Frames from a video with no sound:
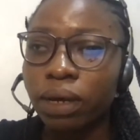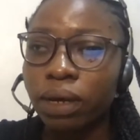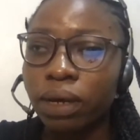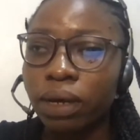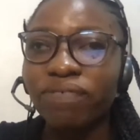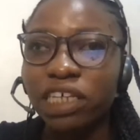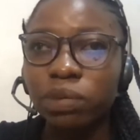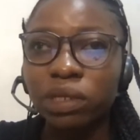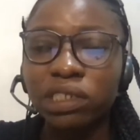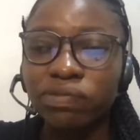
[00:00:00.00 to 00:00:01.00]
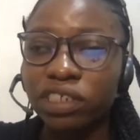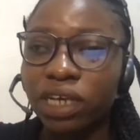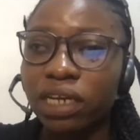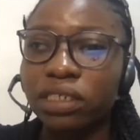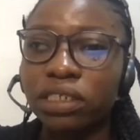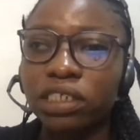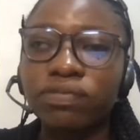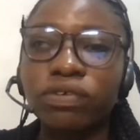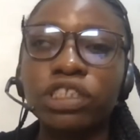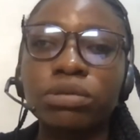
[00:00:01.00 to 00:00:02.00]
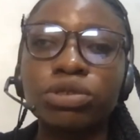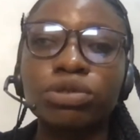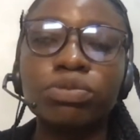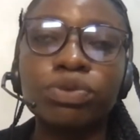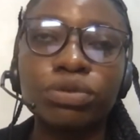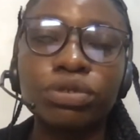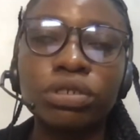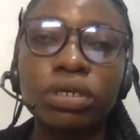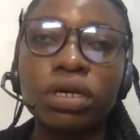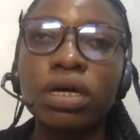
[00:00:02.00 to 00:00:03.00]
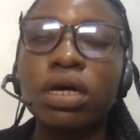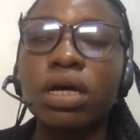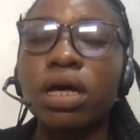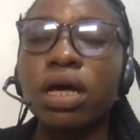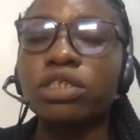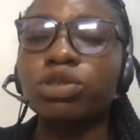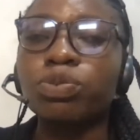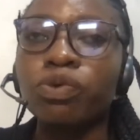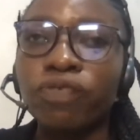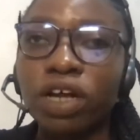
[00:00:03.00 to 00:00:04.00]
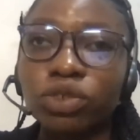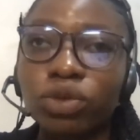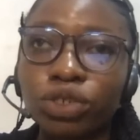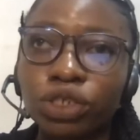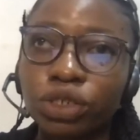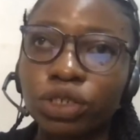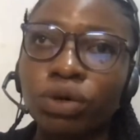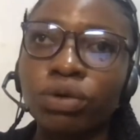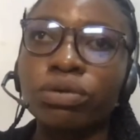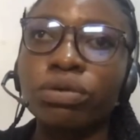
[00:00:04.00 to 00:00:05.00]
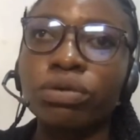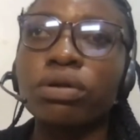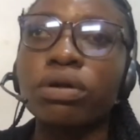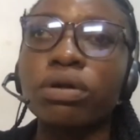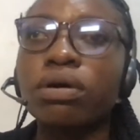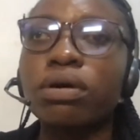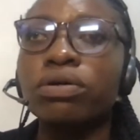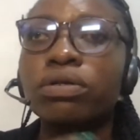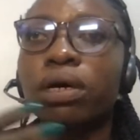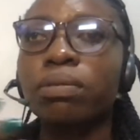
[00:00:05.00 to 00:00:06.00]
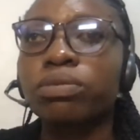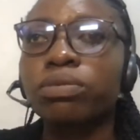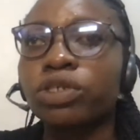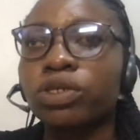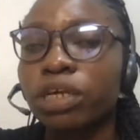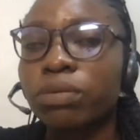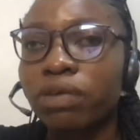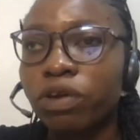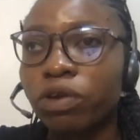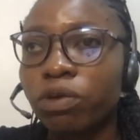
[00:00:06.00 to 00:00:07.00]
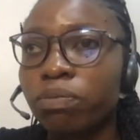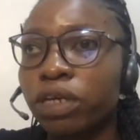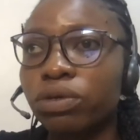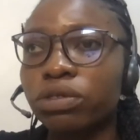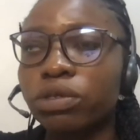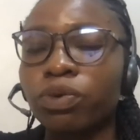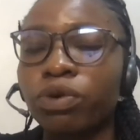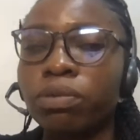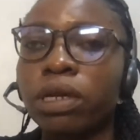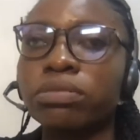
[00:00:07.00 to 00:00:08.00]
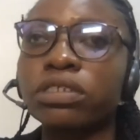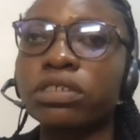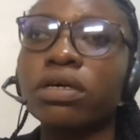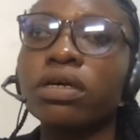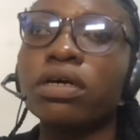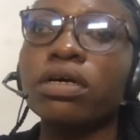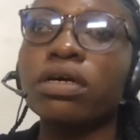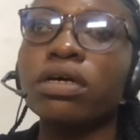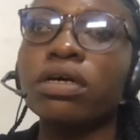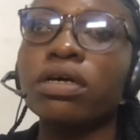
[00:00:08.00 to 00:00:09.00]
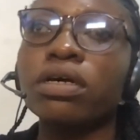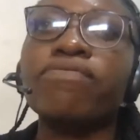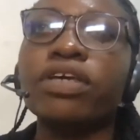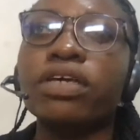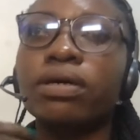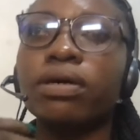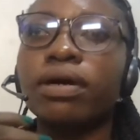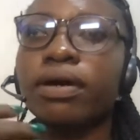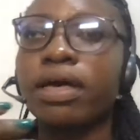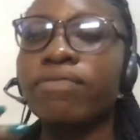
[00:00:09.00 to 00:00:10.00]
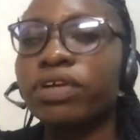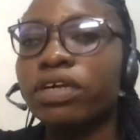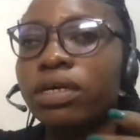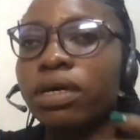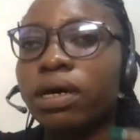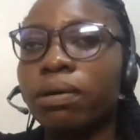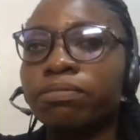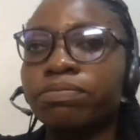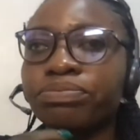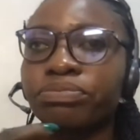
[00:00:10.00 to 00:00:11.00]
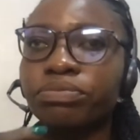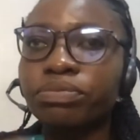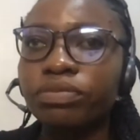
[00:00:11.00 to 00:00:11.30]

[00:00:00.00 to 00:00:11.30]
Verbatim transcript: identify specific challenges for teams to build and to provide solutions on sustainable development goal problems. So every hackathon